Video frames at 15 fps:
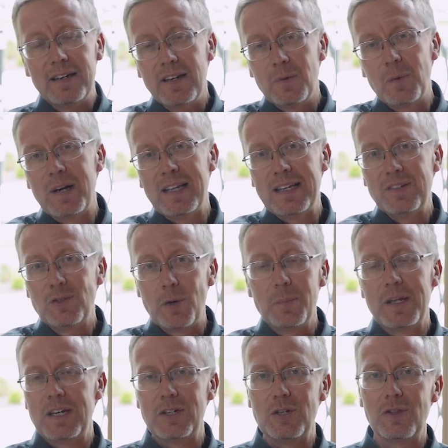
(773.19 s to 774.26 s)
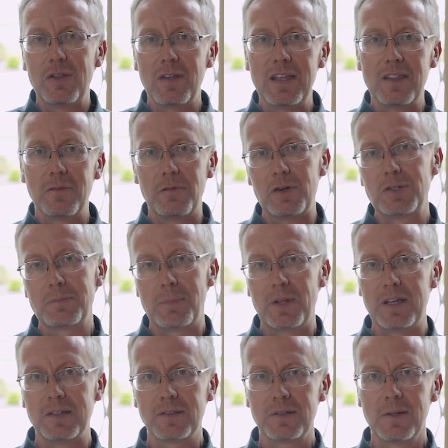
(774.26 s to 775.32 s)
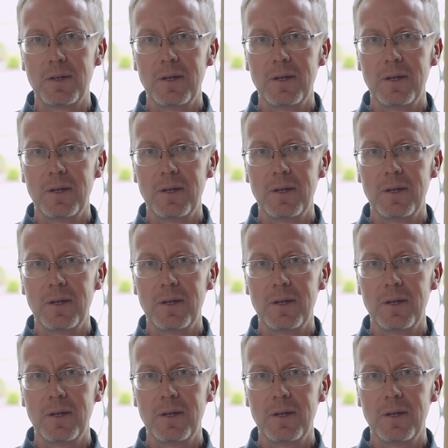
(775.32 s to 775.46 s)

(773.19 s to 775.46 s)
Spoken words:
done what He told me to do in the first place.